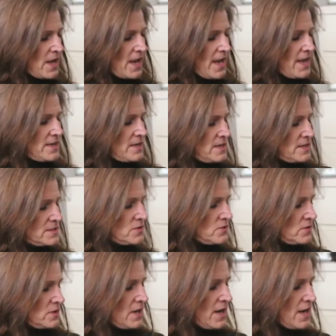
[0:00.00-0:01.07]
And
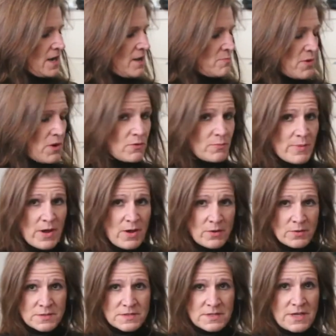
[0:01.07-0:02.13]
certainly in a boat
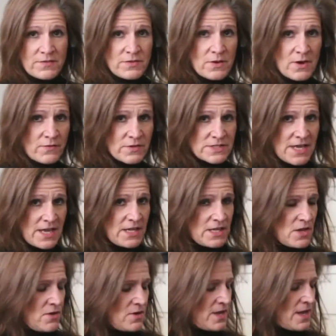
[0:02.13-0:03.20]
pose, if you ever take
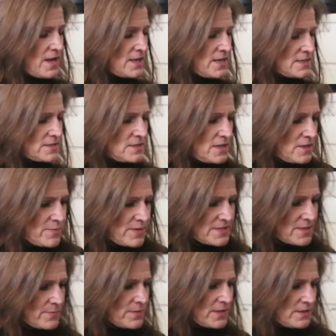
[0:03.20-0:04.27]
yoga, it's going to be
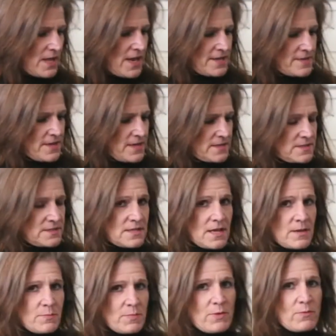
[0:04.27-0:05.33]
something like this.
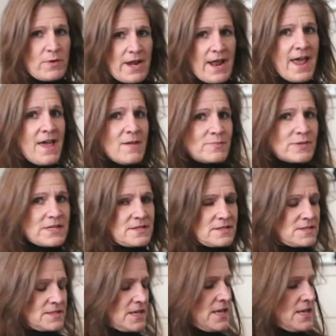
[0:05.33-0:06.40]
But what
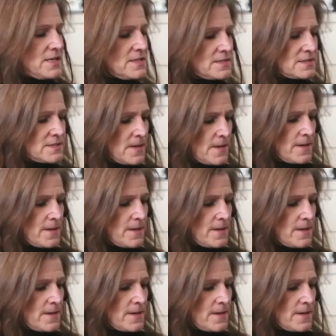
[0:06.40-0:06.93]
happens is